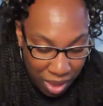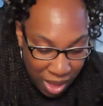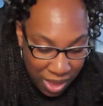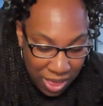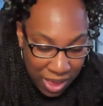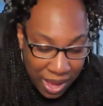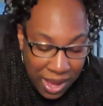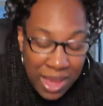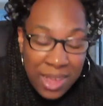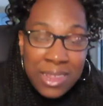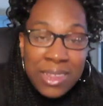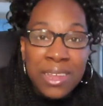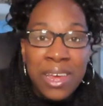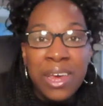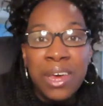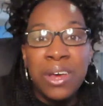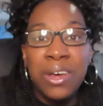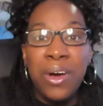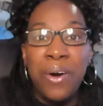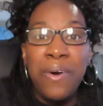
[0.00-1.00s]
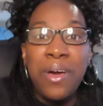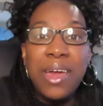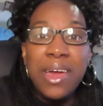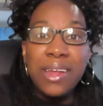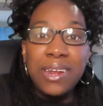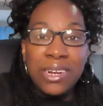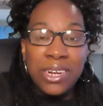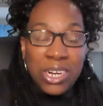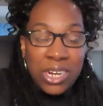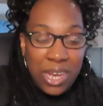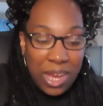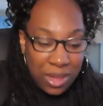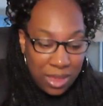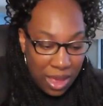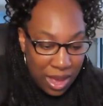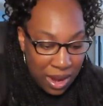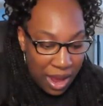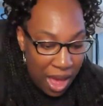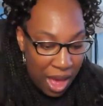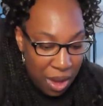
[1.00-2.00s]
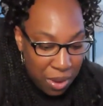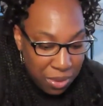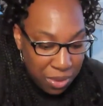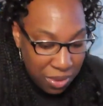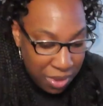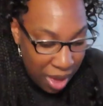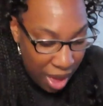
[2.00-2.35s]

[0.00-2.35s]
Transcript: like I said, go ahead and check that out, you